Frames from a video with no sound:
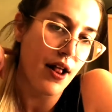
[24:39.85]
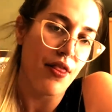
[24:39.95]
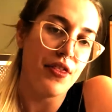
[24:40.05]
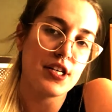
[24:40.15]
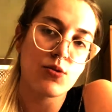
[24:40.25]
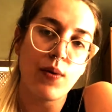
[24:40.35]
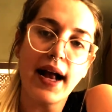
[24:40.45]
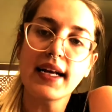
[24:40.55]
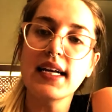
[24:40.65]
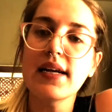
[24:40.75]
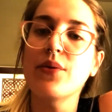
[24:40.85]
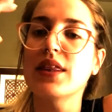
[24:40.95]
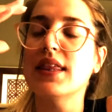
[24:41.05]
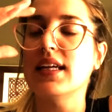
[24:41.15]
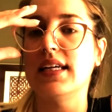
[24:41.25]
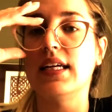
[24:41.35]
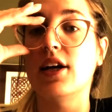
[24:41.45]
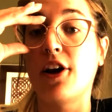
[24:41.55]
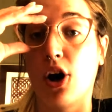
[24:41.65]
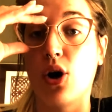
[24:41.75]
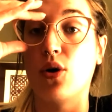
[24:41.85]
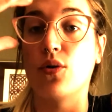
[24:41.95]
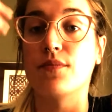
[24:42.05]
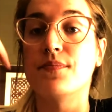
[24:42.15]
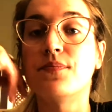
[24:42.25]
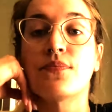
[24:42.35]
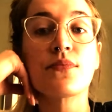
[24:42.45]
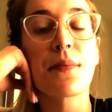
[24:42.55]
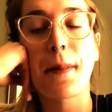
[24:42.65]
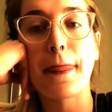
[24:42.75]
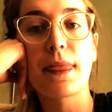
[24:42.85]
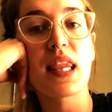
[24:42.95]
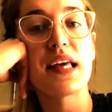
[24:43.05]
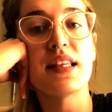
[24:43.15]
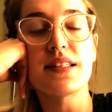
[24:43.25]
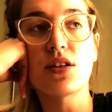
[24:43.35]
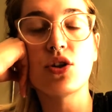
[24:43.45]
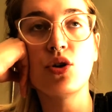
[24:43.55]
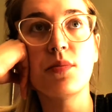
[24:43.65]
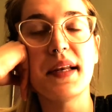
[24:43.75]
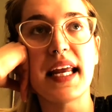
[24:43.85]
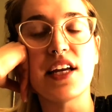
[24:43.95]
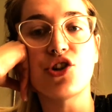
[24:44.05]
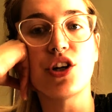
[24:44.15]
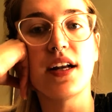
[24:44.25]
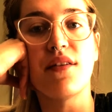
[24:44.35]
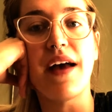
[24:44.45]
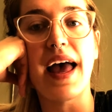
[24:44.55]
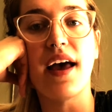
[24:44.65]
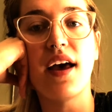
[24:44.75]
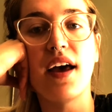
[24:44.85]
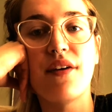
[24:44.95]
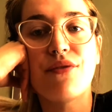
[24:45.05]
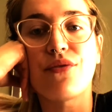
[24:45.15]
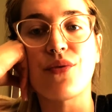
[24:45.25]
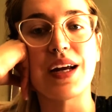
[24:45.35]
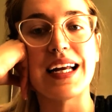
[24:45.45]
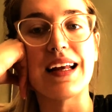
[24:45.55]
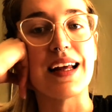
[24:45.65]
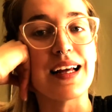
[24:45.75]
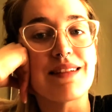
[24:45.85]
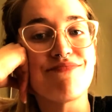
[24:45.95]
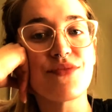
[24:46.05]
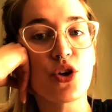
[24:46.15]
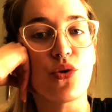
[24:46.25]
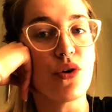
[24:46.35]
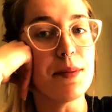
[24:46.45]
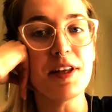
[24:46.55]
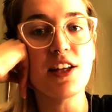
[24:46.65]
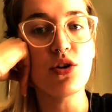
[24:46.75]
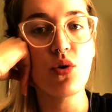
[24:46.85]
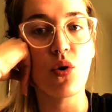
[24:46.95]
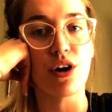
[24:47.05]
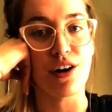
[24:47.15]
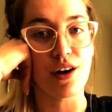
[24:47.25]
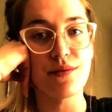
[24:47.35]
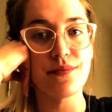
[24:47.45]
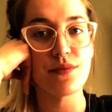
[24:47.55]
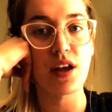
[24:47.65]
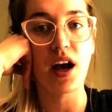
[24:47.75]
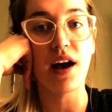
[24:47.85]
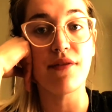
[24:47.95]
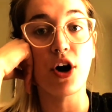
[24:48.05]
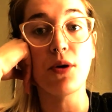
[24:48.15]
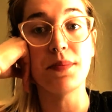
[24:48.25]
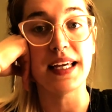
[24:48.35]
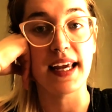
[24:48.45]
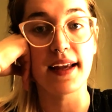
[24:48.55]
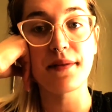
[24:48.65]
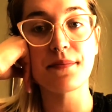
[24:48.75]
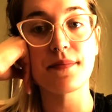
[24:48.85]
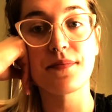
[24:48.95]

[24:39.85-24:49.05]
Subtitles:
This reckoning with the ego, this illumination of every creepy little corner of our being,